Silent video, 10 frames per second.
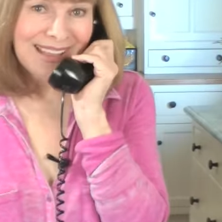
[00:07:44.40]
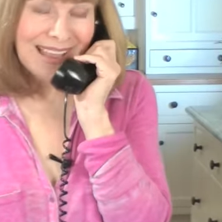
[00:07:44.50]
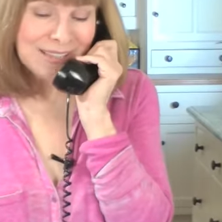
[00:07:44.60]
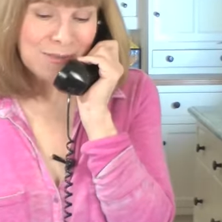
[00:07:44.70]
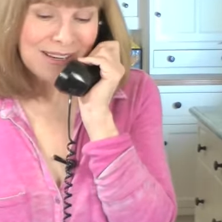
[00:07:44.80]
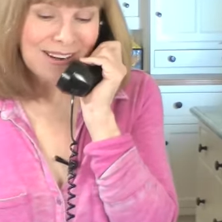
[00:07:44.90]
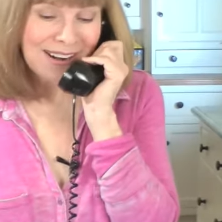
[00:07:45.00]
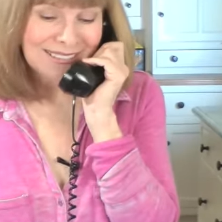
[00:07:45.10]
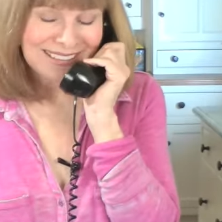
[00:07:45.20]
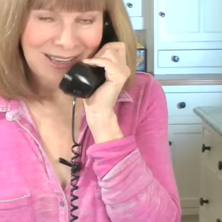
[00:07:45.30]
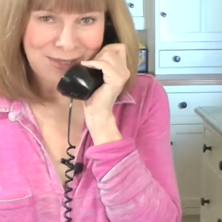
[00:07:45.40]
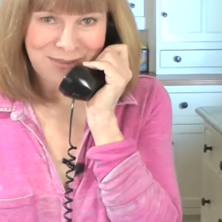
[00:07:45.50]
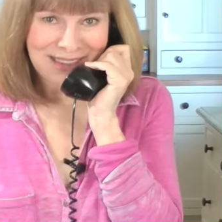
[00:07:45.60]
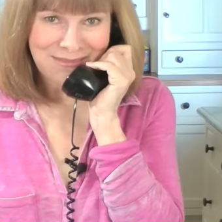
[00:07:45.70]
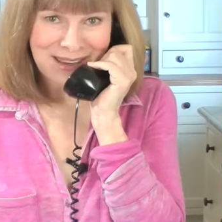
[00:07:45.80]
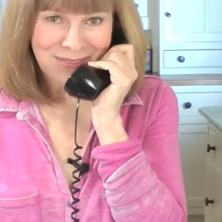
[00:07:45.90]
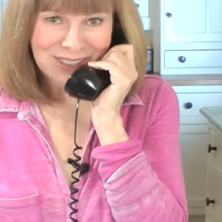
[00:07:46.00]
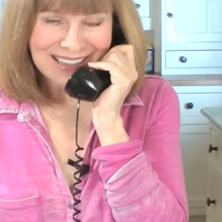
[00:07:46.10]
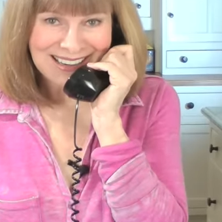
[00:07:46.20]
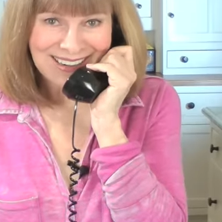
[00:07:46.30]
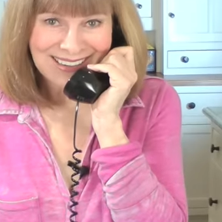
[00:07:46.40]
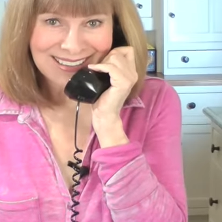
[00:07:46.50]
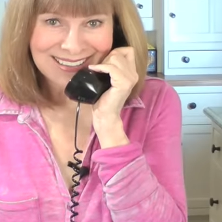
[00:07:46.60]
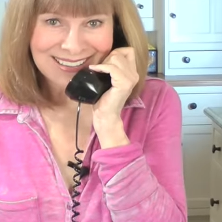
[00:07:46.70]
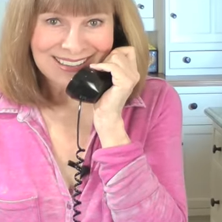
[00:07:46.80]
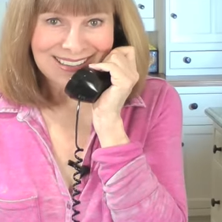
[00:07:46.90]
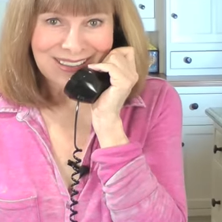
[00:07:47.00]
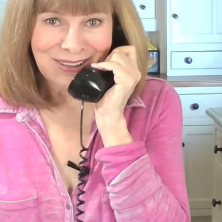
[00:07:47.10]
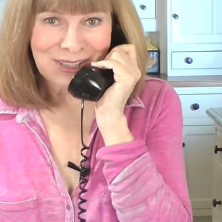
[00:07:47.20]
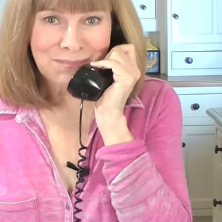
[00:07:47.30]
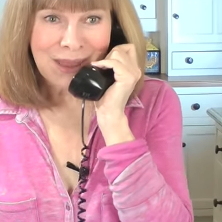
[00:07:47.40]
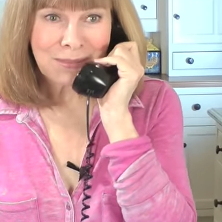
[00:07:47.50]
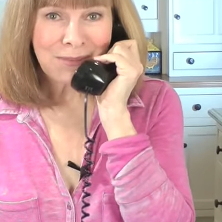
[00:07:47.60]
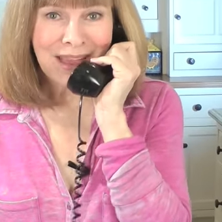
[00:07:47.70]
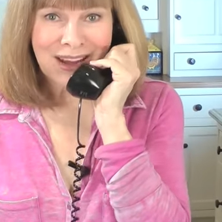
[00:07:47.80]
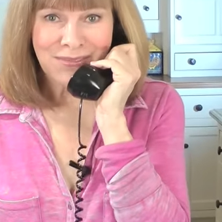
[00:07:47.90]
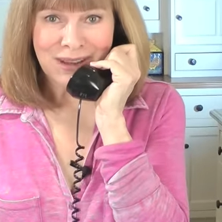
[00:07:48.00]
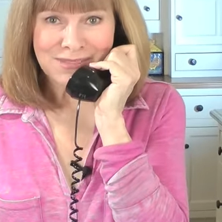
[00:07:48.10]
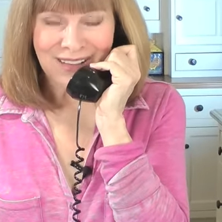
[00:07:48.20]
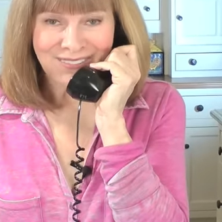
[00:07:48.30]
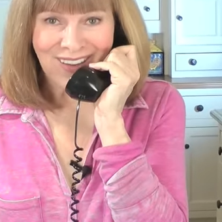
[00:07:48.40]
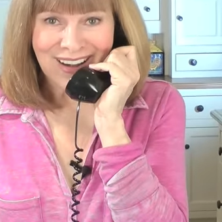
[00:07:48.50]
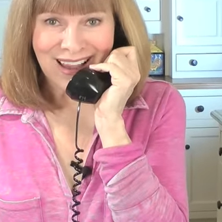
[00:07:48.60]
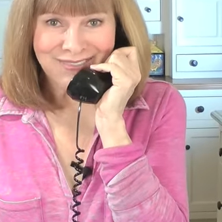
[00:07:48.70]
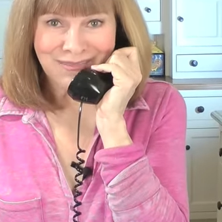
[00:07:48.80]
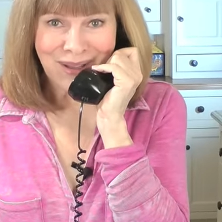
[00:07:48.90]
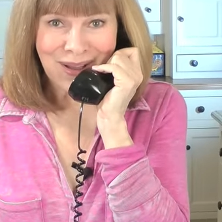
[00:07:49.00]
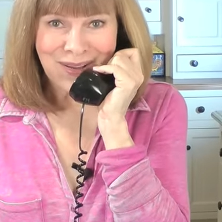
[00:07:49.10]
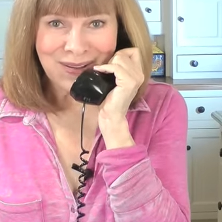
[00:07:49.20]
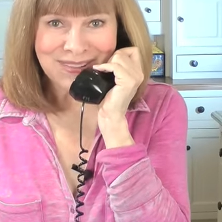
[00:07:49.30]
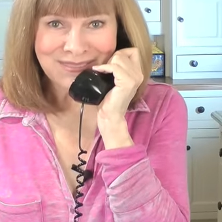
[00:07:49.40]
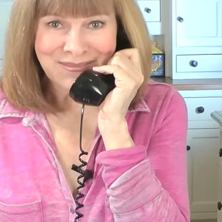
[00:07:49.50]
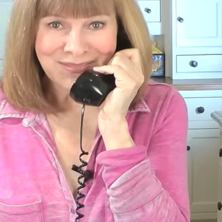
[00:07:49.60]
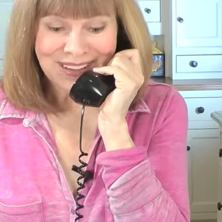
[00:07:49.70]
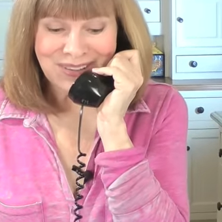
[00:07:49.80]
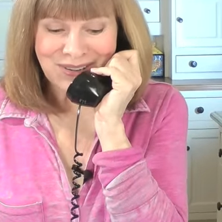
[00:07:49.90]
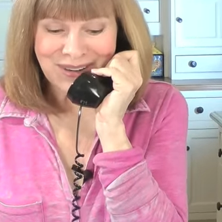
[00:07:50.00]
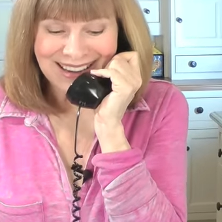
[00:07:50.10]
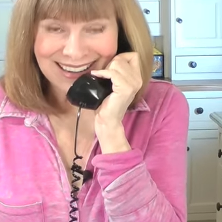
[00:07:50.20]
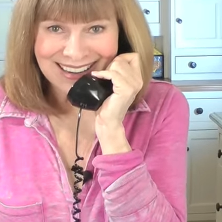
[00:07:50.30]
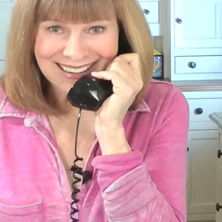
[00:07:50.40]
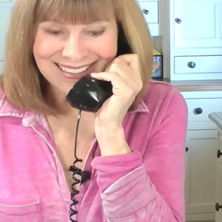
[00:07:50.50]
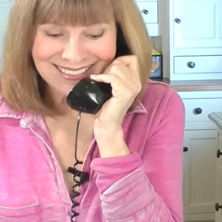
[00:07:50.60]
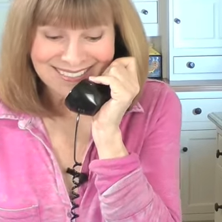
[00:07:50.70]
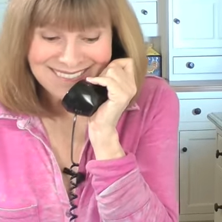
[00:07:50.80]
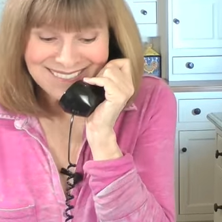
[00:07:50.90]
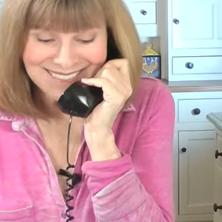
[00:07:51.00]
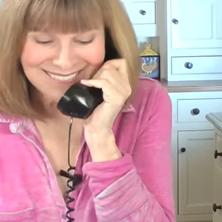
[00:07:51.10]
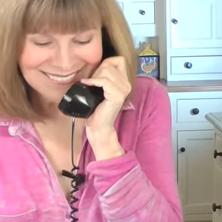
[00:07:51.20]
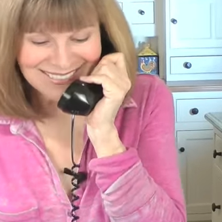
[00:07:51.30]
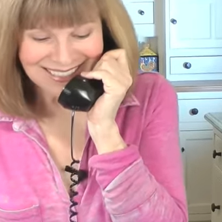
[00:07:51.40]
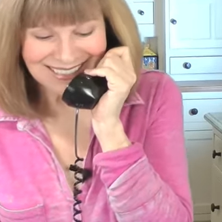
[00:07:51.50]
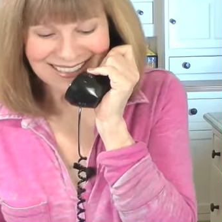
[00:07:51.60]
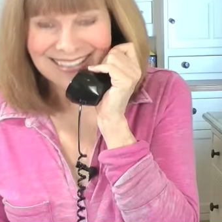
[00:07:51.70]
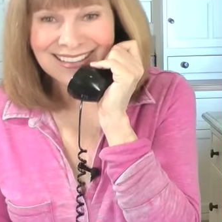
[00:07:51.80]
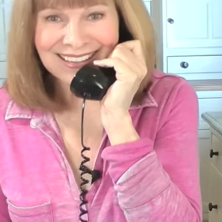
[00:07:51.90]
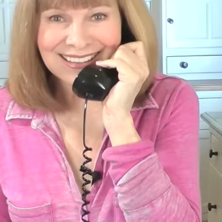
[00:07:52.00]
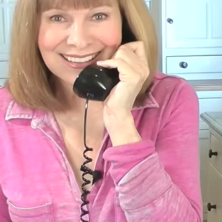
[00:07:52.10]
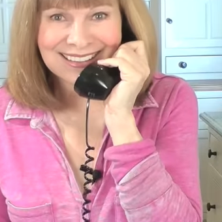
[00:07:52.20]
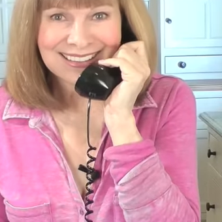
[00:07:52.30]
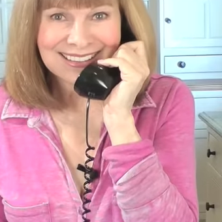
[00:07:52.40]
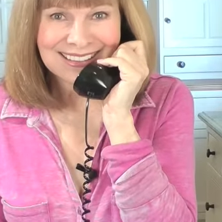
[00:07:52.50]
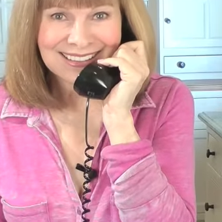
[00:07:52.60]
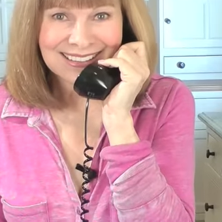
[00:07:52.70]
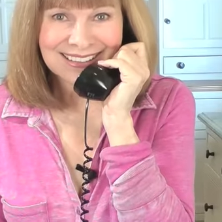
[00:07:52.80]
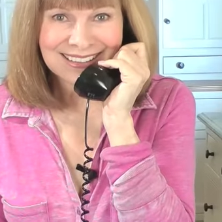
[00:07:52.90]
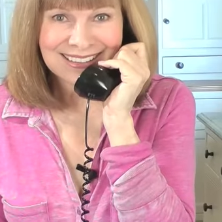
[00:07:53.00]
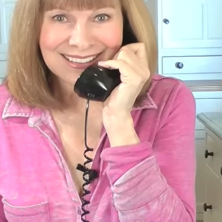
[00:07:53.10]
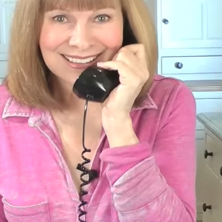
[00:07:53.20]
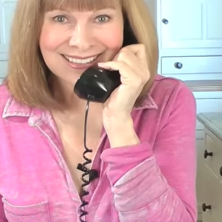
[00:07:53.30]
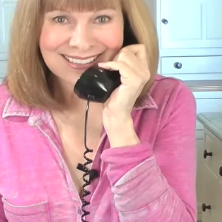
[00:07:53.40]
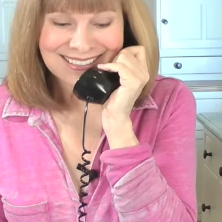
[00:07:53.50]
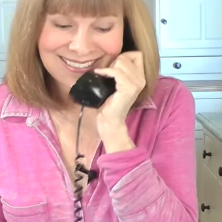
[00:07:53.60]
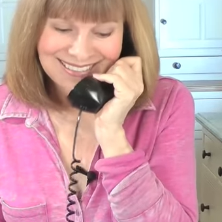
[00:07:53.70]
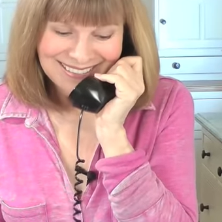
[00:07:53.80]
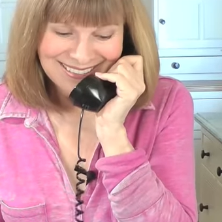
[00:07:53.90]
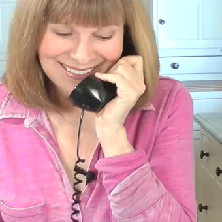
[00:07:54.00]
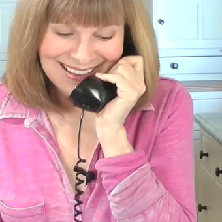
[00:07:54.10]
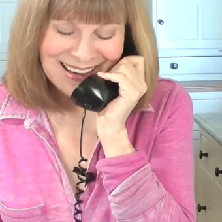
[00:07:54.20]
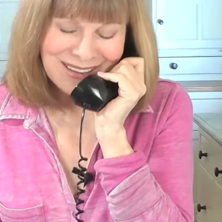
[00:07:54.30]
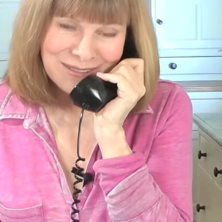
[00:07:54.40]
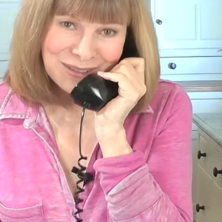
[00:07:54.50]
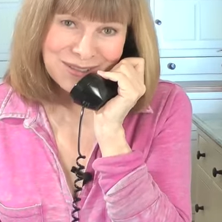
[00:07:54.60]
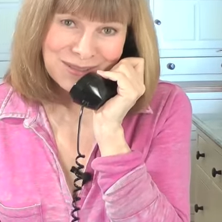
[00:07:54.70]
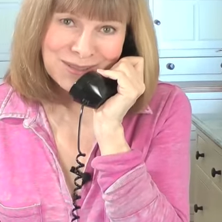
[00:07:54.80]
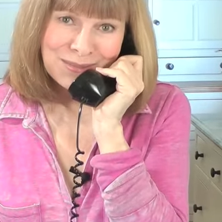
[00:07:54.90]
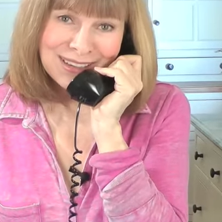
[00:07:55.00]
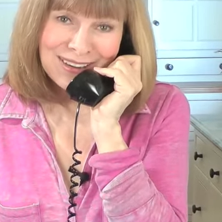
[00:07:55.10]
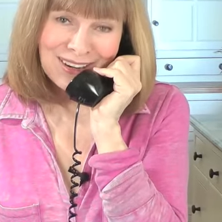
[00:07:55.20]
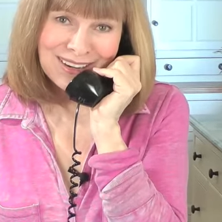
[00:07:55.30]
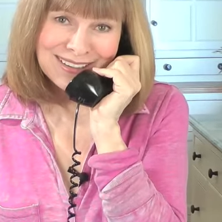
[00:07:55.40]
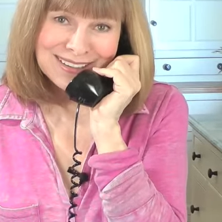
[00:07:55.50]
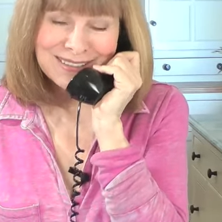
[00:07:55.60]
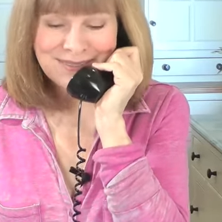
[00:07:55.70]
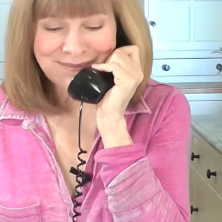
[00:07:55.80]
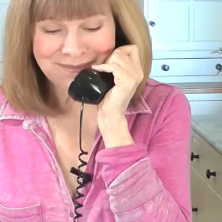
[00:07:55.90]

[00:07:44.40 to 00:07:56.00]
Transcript: Hi, sweetheart. Guess what I made for dinner? Those baby back ribs that fall off the bone, and they're right here. I love you. I love you too, sweetheart.